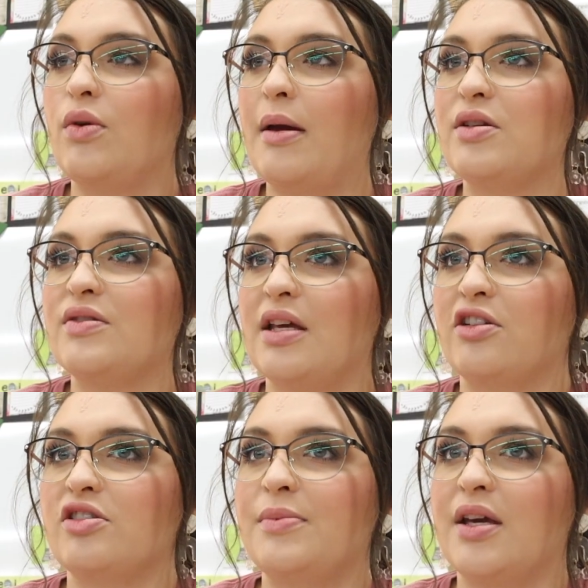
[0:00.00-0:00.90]
we might do
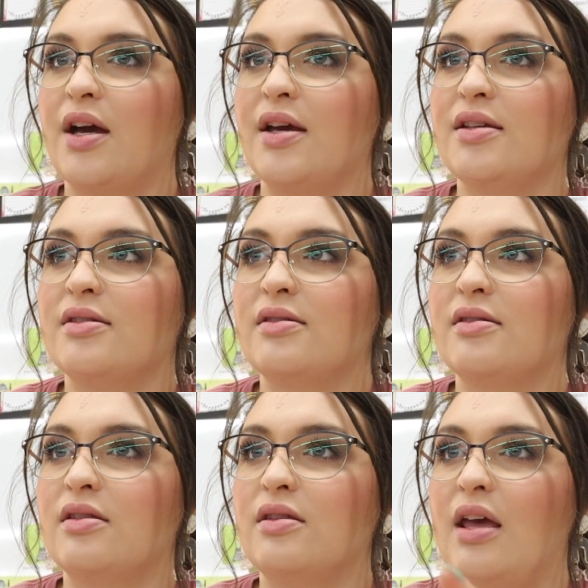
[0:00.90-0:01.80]
centers because
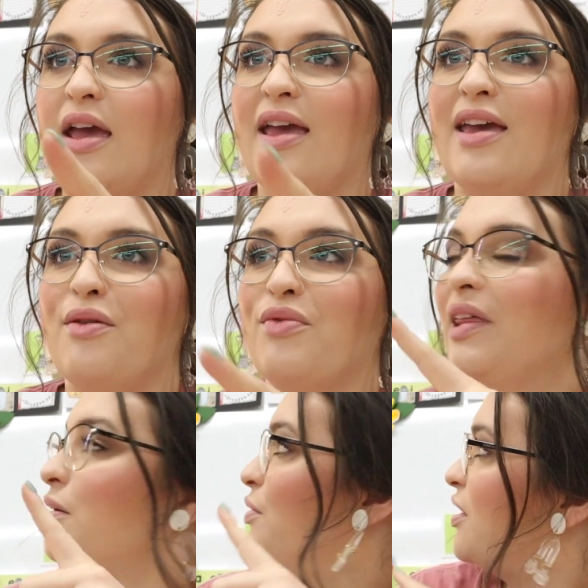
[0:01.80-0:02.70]
they
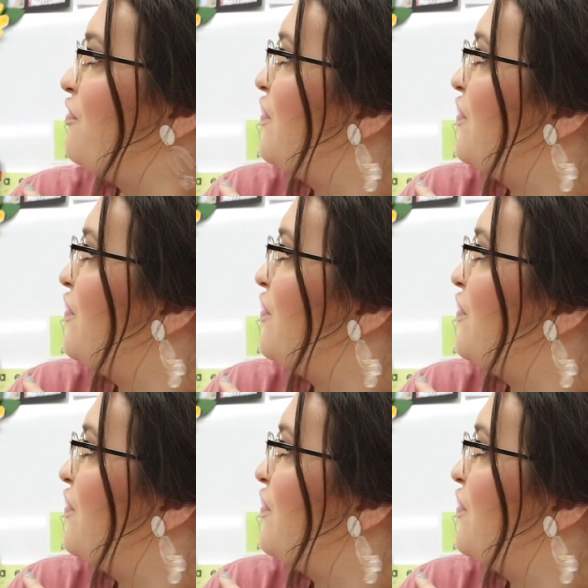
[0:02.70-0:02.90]
really want to